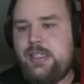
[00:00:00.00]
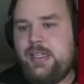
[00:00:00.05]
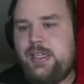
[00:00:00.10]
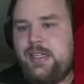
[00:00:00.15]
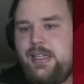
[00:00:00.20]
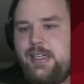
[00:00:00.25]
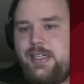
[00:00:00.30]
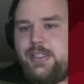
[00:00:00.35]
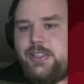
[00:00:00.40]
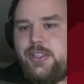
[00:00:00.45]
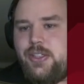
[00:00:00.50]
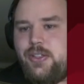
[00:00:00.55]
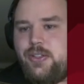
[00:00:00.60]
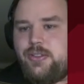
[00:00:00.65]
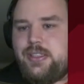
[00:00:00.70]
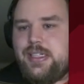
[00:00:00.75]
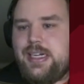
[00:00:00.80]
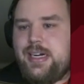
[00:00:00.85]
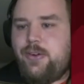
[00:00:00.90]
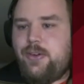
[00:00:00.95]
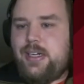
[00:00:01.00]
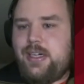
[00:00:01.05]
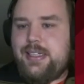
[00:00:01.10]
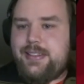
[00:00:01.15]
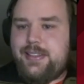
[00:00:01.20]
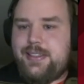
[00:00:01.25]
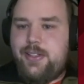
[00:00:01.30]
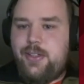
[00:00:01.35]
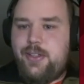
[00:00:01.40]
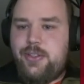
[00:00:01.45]
So now
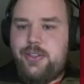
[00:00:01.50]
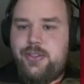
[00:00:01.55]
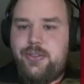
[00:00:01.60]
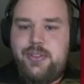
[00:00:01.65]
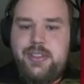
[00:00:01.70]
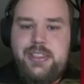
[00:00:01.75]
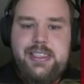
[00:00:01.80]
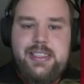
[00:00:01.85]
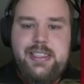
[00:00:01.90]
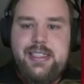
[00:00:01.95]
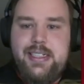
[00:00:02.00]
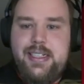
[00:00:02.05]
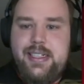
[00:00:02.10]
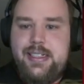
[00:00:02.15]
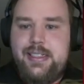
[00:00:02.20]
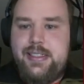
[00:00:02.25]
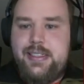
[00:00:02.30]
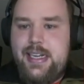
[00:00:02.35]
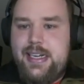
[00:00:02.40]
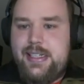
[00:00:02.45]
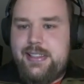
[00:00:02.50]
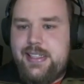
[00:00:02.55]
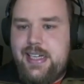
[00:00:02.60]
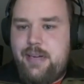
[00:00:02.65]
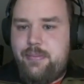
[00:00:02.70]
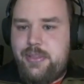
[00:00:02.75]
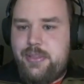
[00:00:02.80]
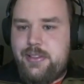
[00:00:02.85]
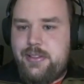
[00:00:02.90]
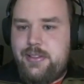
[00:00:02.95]
let's go to the
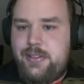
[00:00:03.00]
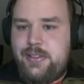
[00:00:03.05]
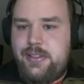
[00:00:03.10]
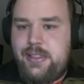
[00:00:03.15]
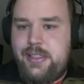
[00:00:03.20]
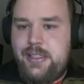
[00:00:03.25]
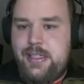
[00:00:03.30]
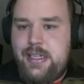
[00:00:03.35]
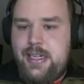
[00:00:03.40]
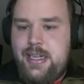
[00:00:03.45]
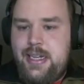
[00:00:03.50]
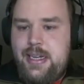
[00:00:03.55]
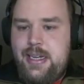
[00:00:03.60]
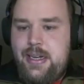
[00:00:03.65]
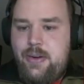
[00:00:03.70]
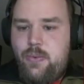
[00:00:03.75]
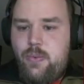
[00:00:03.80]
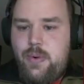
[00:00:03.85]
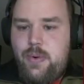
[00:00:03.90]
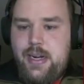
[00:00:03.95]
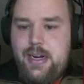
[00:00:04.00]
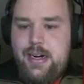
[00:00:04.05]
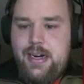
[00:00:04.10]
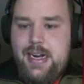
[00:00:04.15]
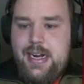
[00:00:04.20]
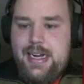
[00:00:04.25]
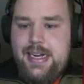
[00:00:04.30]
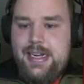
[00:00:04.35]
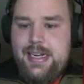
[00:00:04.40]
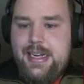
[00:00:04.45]
example where
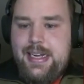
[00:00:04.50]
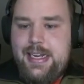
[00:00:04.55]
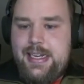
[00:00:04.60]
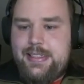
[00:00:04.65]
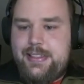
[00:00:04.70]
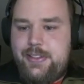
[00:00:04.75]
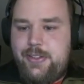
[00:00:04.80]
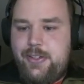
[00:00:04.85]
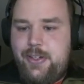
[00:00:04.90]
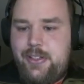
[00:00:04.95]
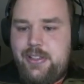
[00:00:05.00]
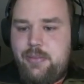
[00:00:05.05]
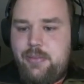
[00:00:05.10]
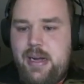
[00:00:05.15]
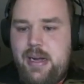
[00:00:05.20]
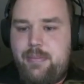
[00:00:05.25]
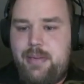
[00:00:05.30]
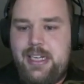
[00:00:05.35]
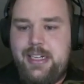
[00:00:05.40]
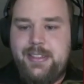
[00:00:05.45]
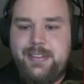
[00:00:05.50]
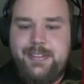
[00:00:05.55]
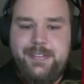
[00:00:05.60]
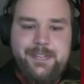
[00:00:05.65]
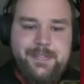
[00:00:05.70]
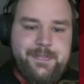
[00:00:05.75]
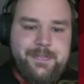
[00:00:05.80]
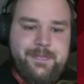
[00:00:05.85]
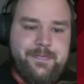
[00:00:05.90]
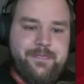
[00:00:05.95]
I had all the bubbling,
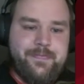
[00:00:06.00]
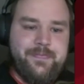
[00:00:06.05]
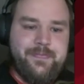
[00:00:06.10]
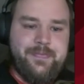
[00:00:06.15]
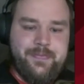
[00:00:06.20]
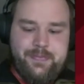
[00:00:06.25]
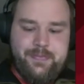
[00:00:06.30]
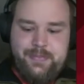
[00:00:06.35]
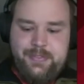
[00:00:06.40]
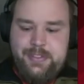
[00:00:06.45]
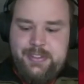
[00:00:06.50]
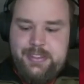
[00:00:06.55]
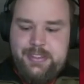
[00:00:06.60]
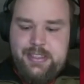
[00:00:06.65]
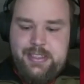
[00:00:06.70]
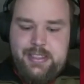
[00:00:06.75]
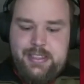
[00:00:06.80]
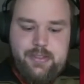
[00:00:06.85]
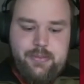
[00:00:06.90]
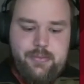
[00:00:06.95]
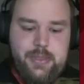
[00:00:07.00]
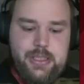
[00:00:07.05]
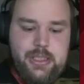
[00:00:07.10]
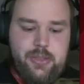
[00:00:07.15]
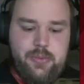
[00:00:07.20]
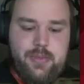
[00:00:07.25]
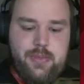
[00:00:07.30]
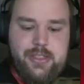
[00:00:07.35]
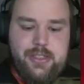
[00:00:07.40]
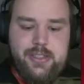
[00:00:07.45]
which
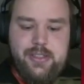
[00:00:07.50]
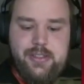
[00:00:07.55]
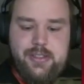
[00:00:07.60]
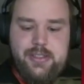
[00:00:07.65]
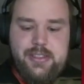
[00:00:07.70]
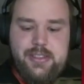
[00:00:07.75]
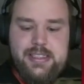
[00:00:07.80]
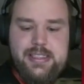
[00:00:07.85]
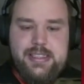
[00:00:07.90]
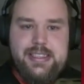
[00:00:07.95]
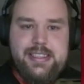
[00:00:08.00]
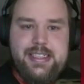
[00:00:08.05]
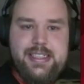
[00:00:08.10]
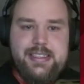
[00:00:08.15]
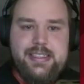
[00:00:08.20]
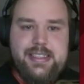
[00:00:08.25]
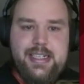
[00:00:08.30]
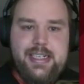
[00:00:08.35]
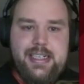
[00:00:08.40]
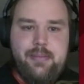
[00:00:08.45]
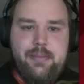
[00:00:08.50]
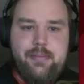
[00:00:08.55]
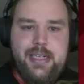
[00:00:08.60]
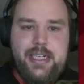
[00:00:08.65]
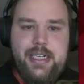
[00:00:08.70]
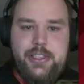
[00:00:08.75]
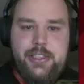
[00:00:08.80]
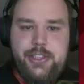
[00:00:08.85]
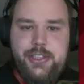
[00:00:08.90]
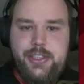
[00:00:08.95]
was on the detail
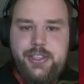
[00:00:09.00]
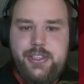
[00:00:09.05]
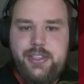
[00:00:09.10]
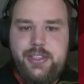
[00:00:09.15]
page.